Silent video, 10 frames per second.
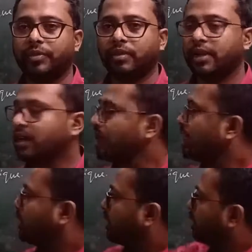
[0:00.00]
Okay,
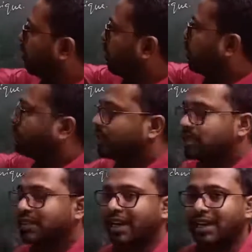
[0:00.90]
one of
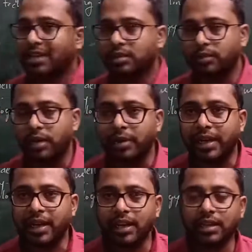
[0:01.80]
the scientists will be
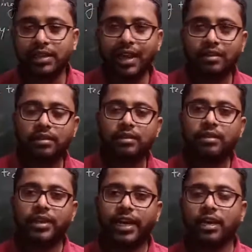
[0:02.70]
telling that
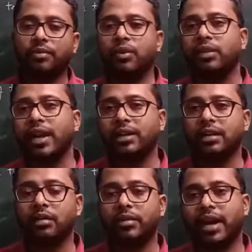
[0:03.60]
data flow
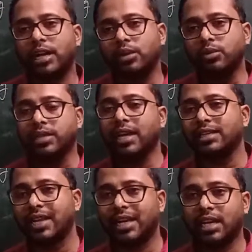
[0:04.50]
diagram and use
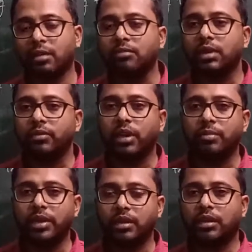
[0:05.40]
case diagram will
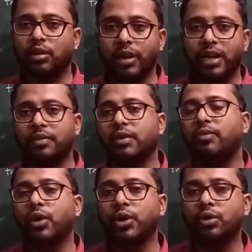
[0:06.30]
be good enough
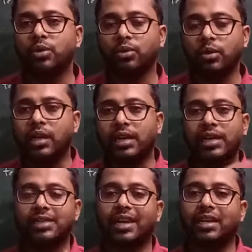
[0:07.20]
for you to
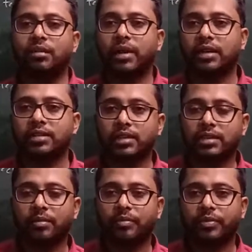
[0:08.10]
design a better
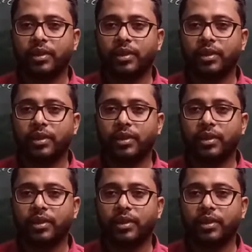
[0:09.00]
system.